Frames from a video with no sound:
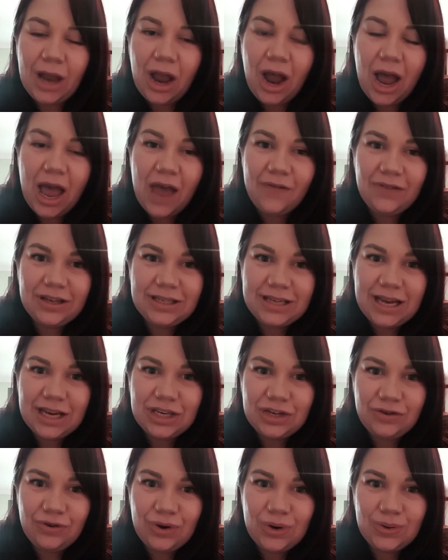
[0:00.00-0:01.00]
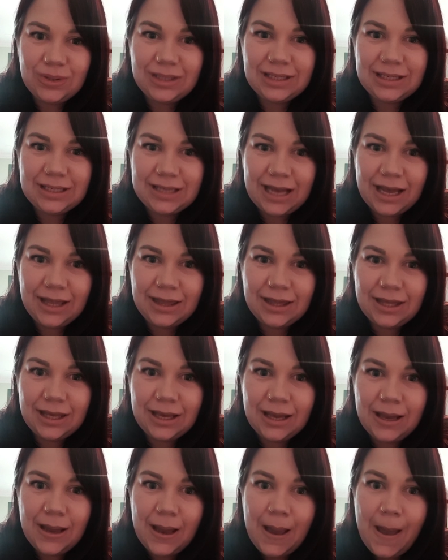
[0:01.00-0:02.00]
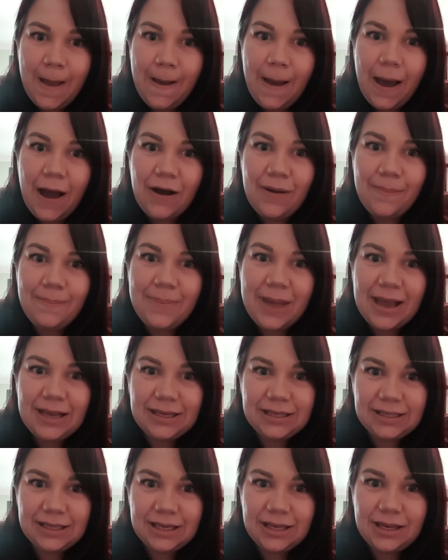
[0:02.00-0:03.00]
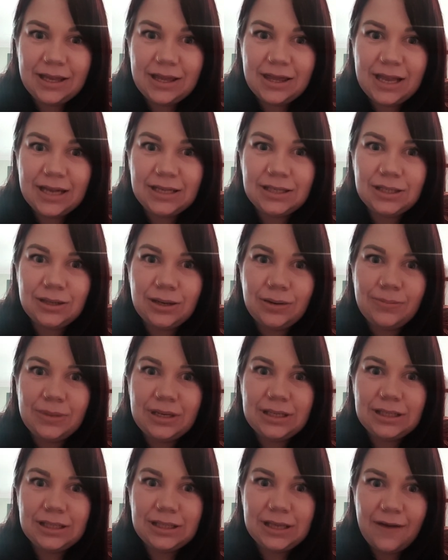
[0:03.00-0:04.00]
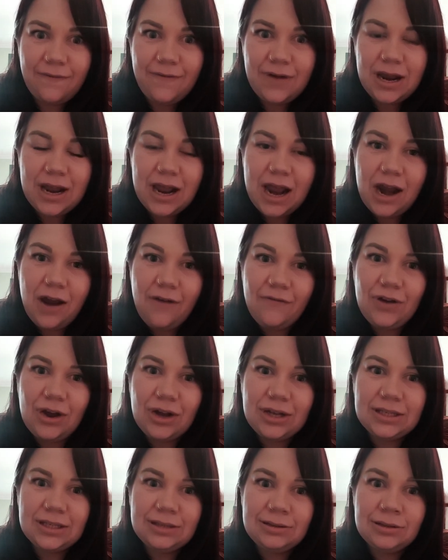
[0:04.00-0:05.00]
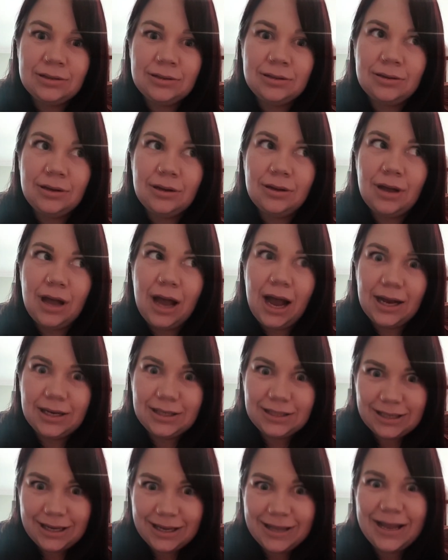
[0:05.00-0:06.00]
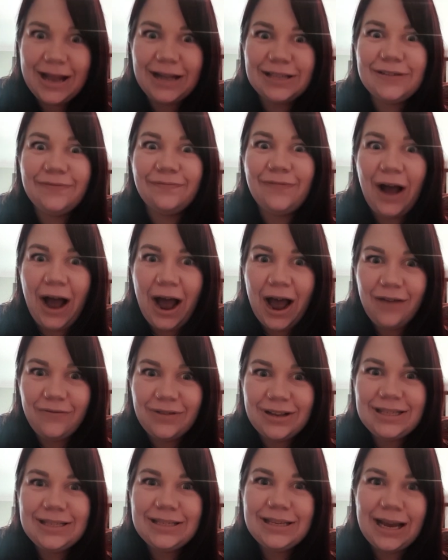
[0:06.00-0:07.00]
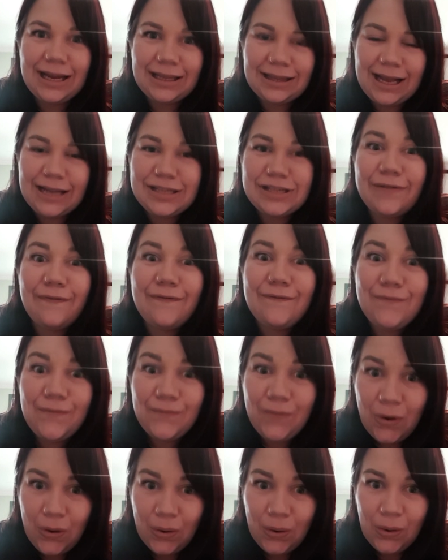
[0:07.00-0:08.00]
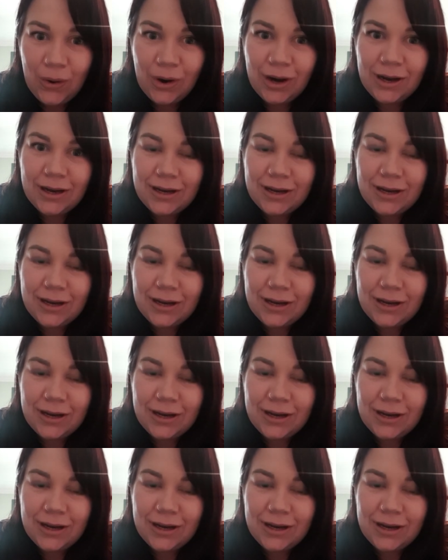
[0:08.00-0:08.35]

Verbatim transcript: I have a 10-year-old, Seth. I've got Mason, that's almost seven. I've got Hudson, that's five, and Zach, that's four.